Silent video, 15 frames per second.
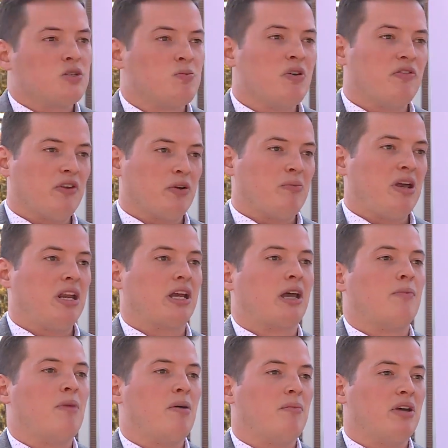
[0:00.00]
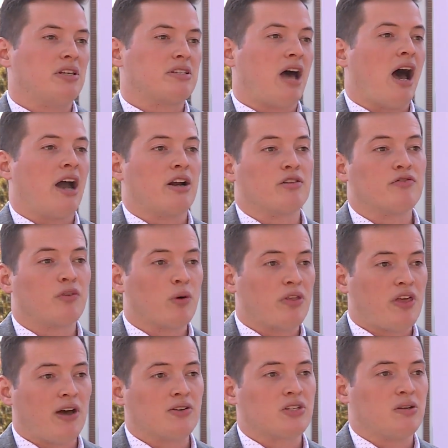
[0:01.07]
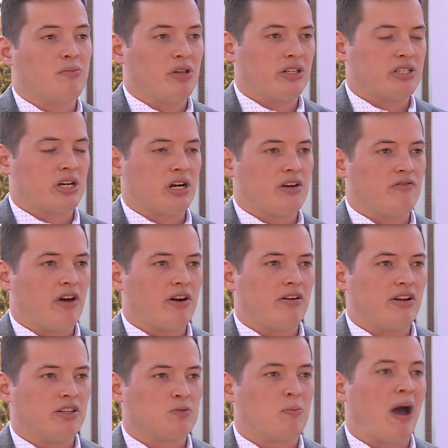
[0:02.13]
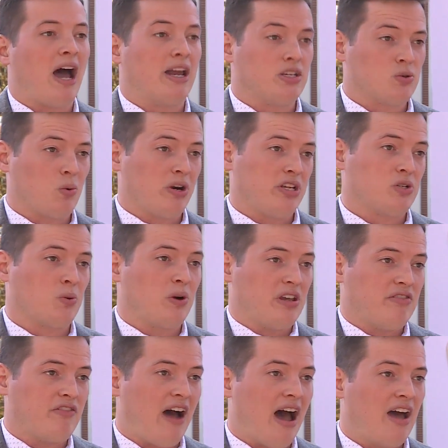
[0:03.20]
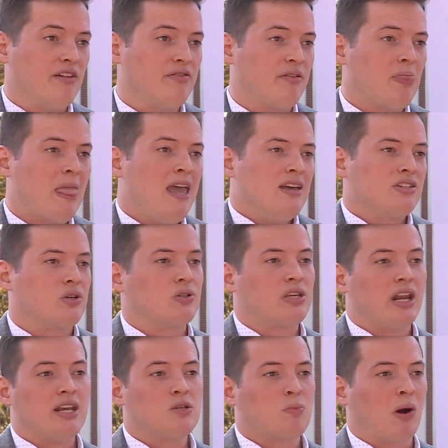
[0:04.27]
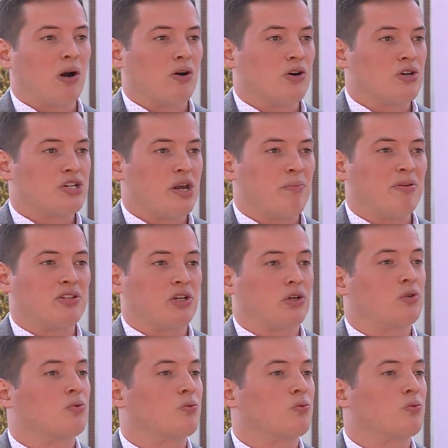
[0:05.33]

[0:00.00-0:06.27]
Smithfield made a commitment to hire 4,000 military veterans by 2025. So today's partnership is a